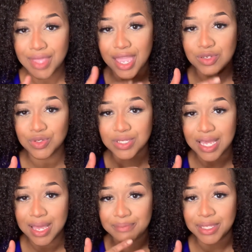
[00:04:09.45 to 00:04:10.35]
extra
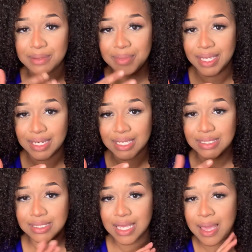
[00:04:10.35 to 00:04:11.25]
time and the
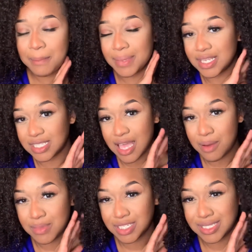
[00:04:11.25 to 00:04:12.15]
maintenance because of how
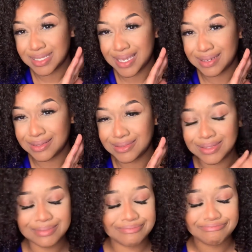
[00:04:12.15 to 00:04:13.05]
much it tangles,
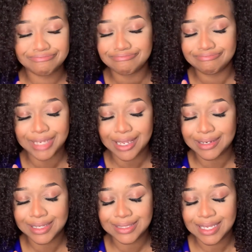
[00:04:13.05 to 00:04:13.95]

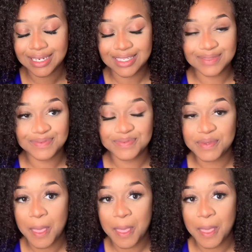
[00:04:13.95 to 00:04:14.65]
this ain't it.